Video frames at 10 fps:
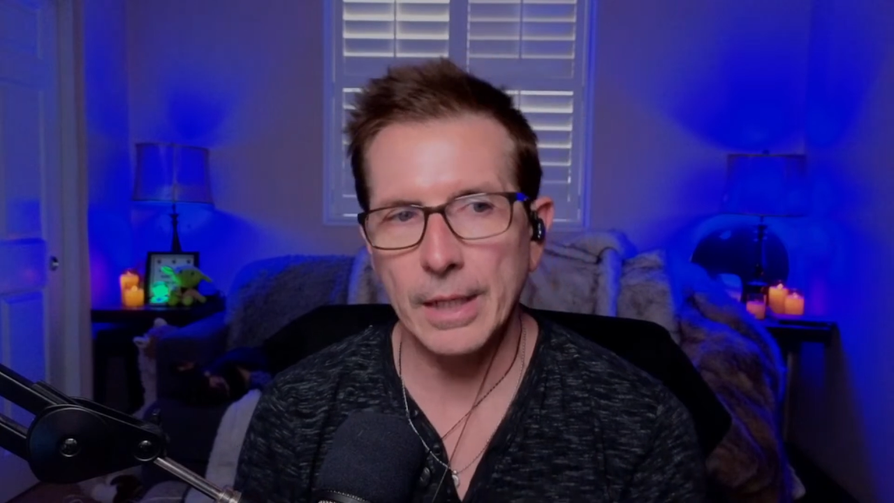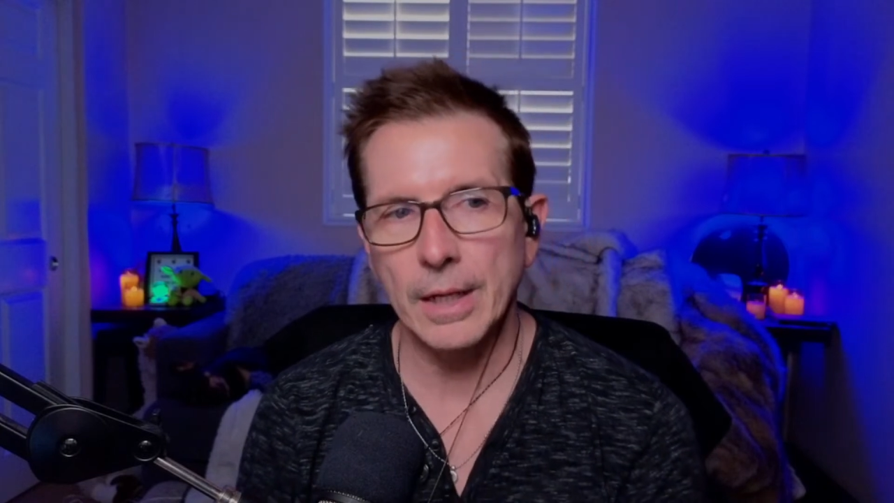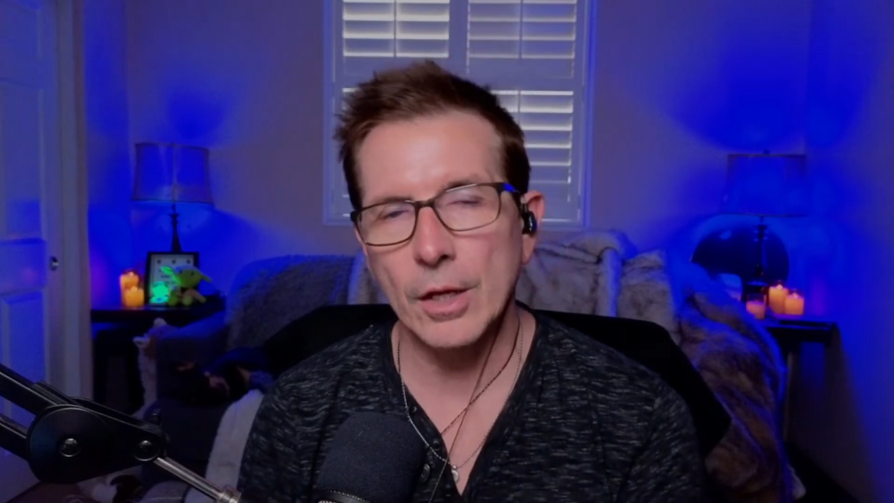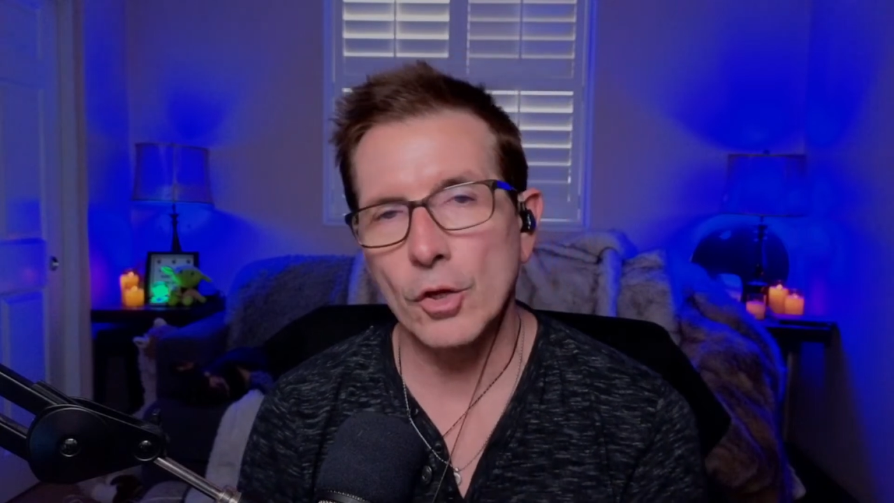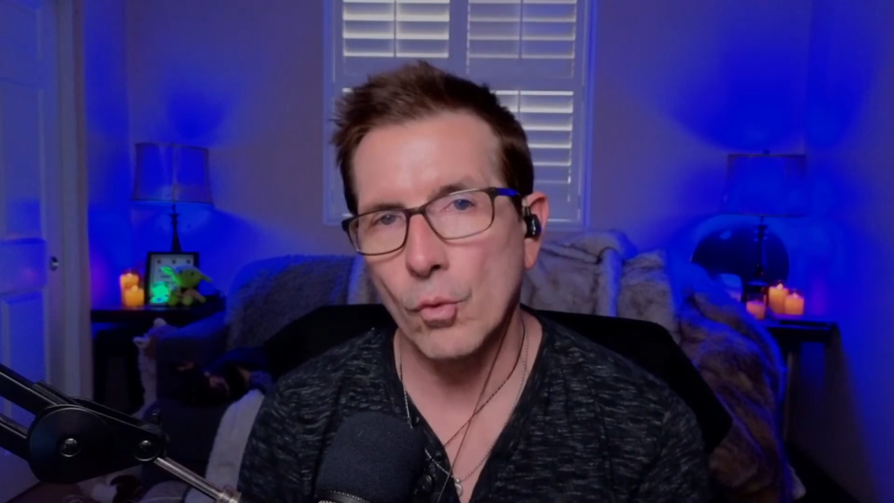
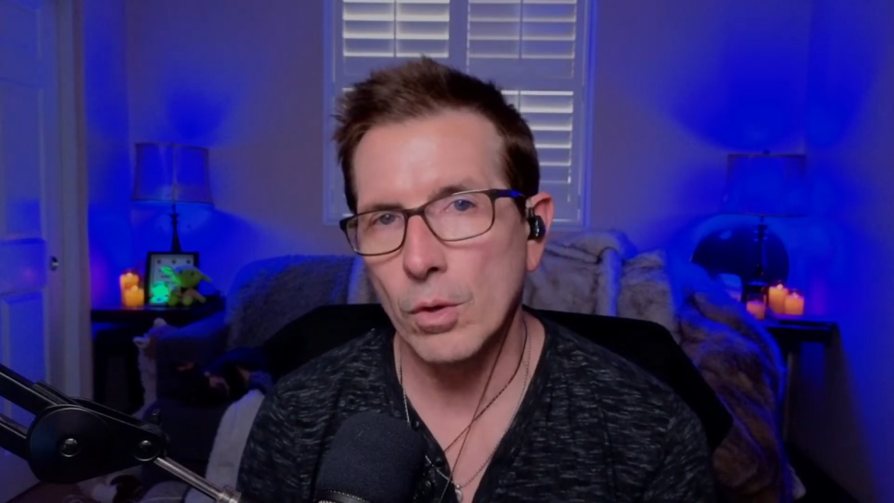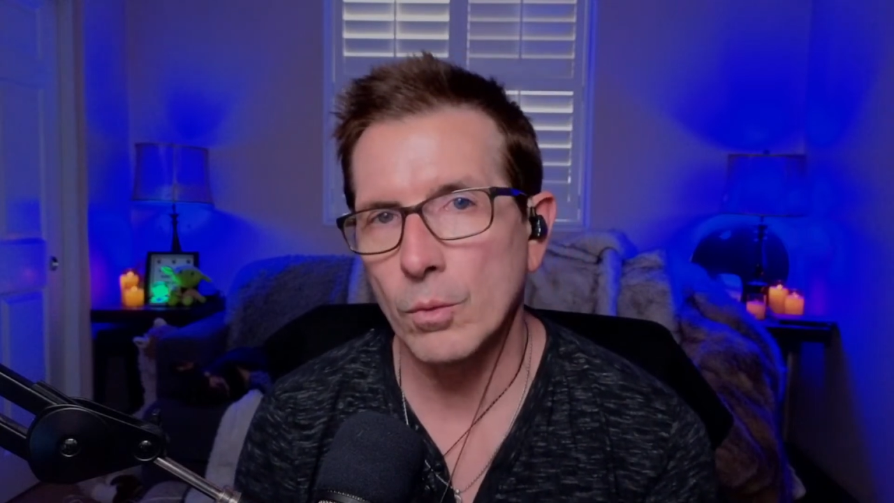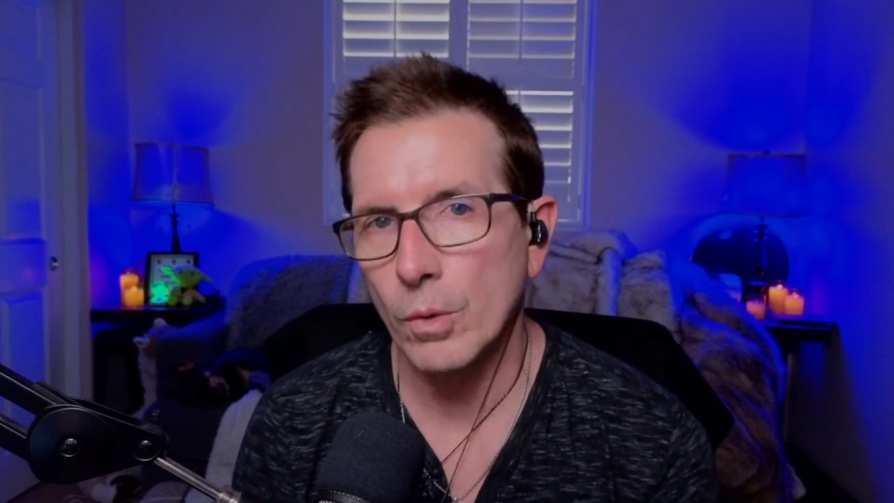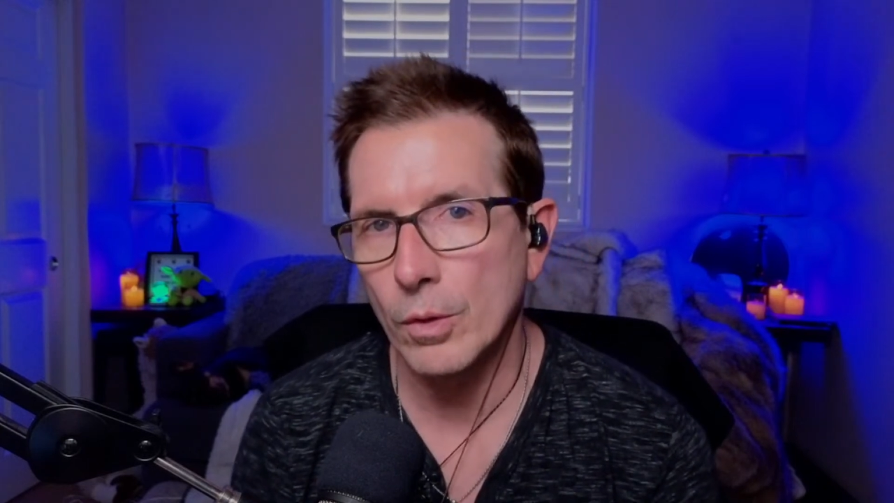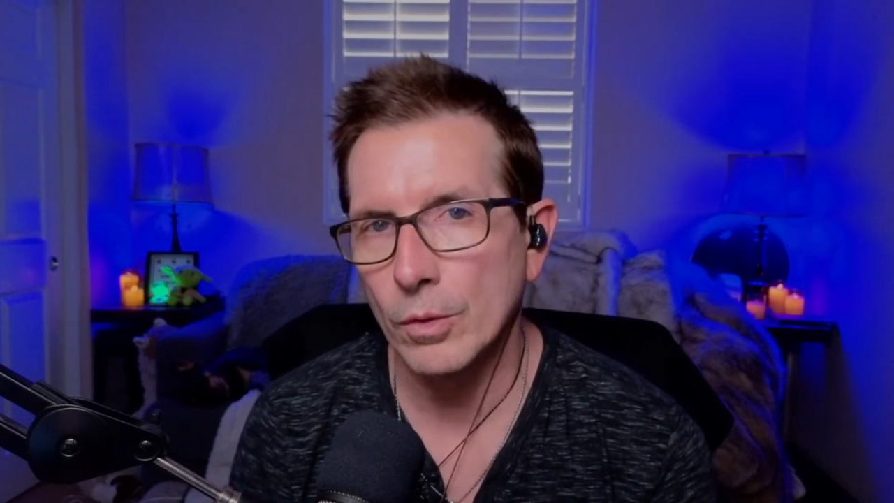your
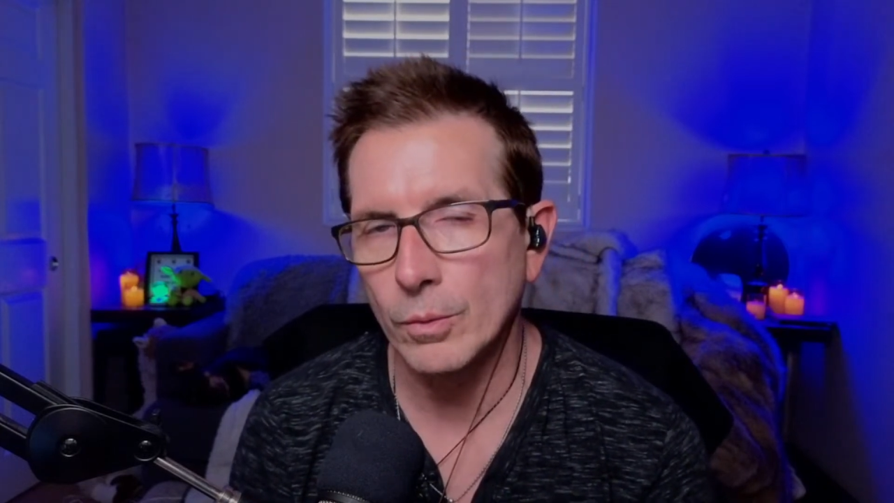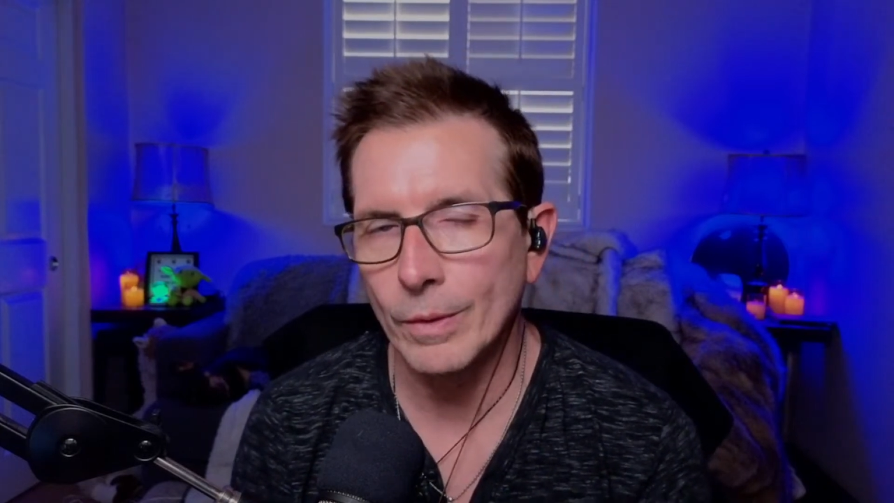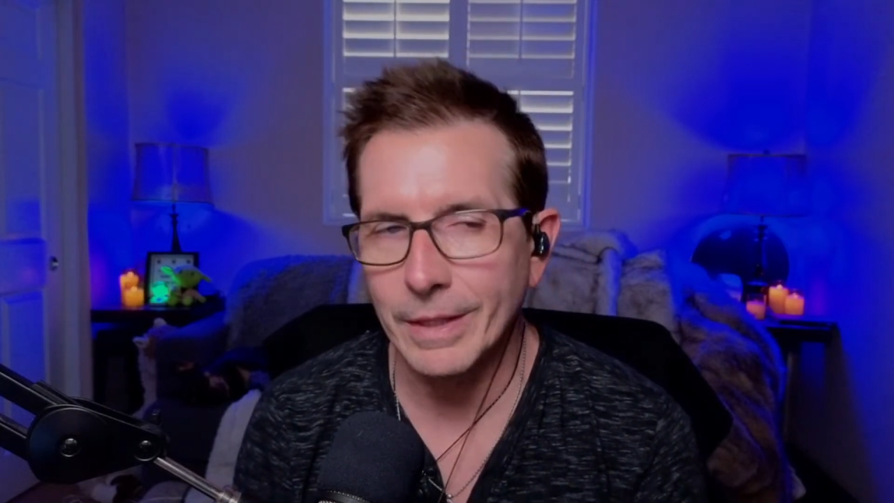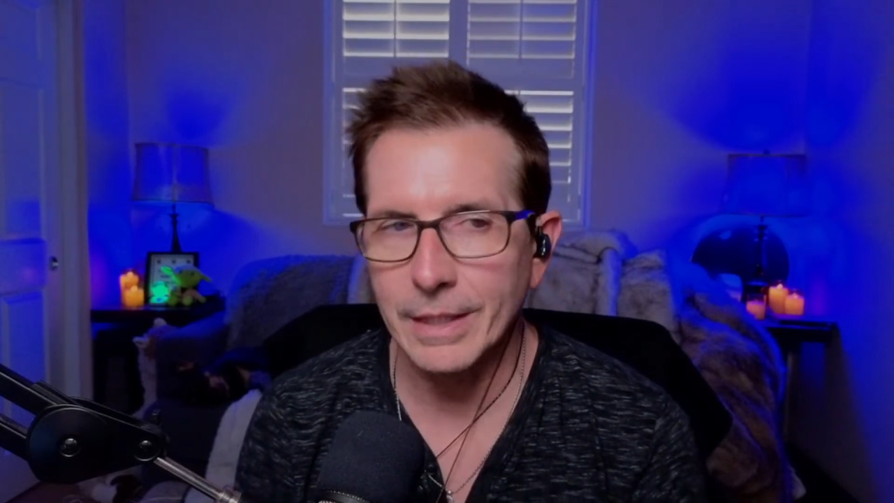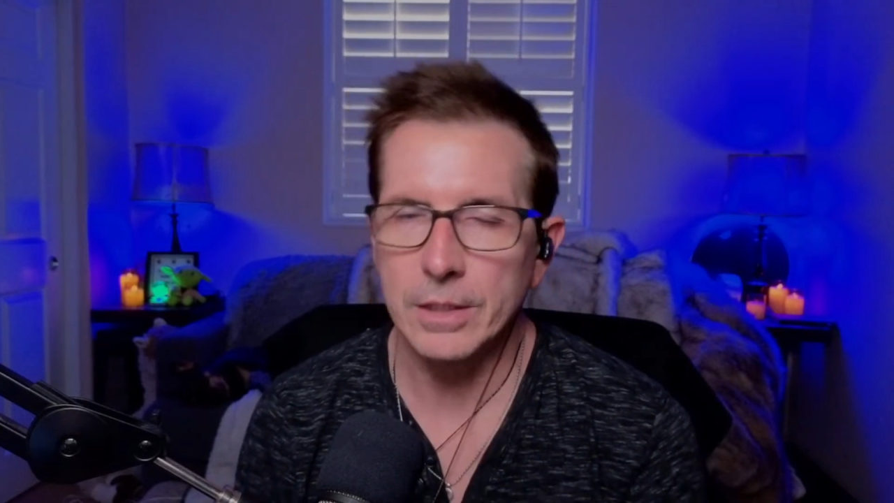world
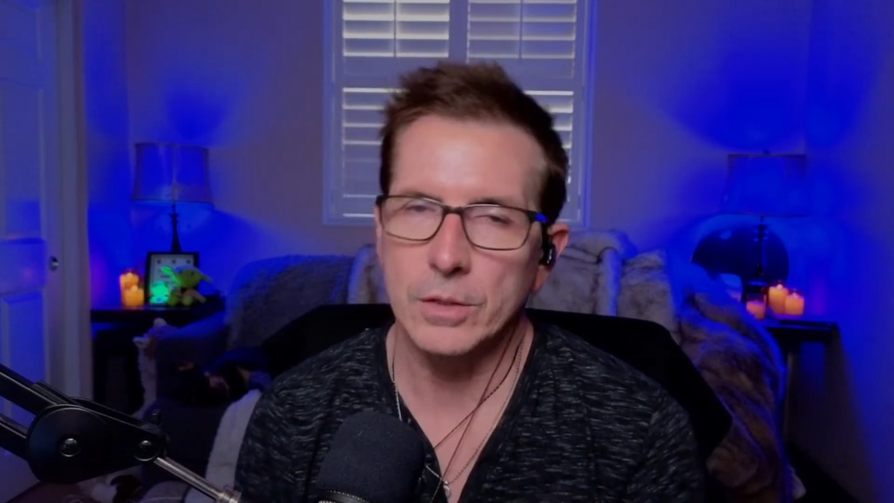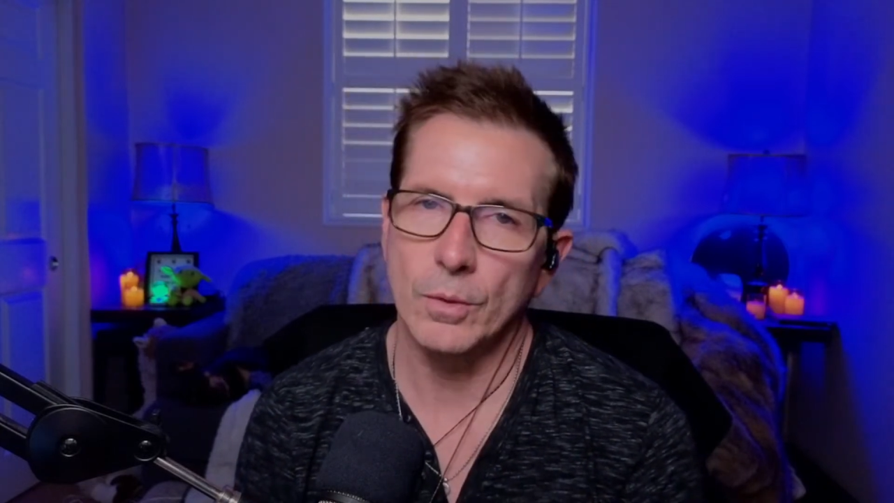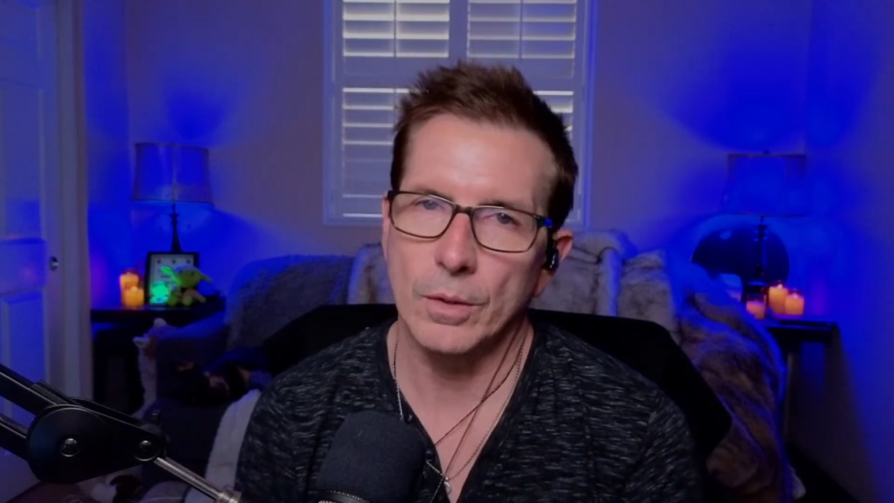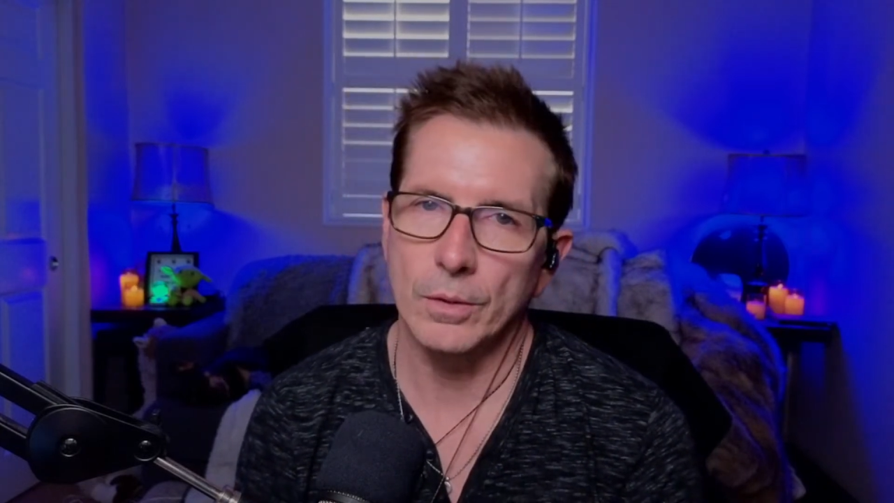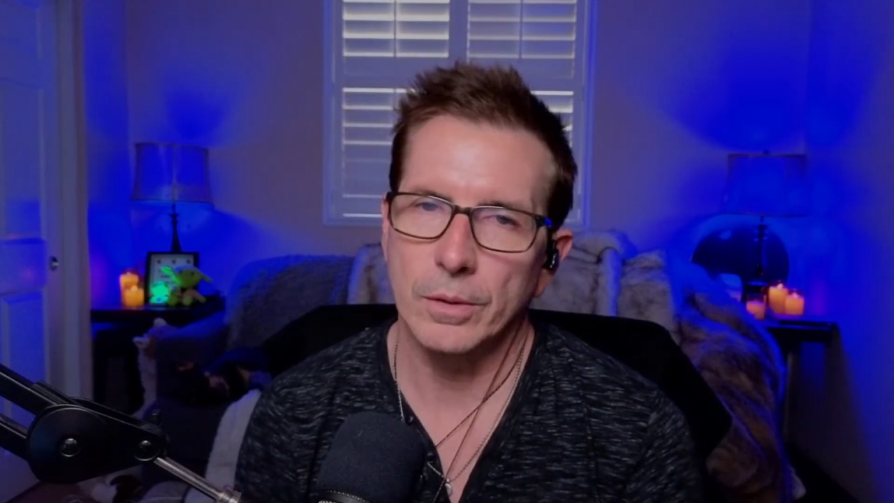within this
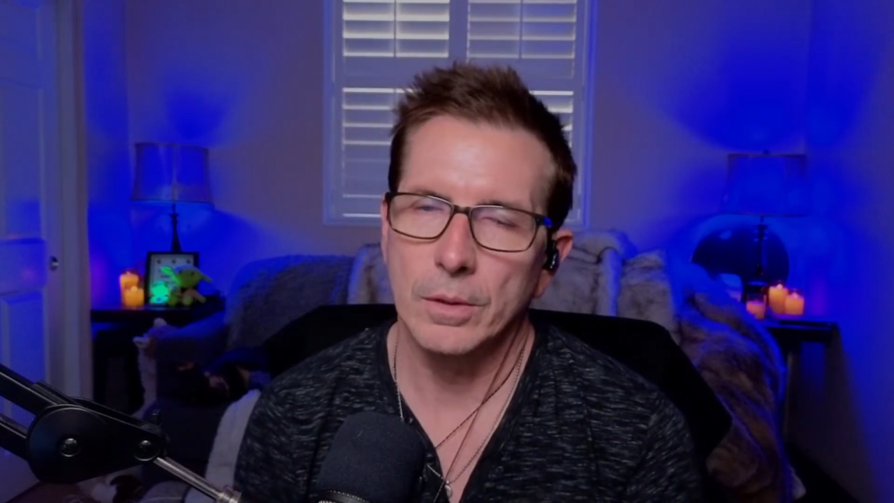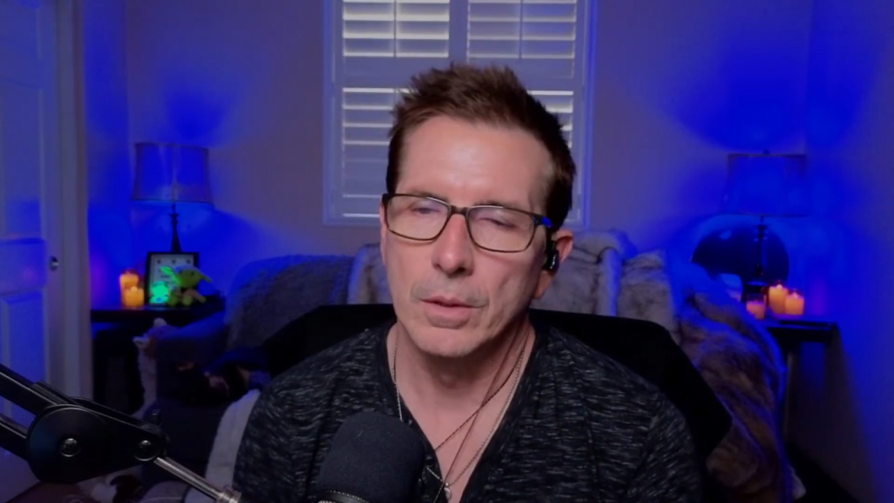world.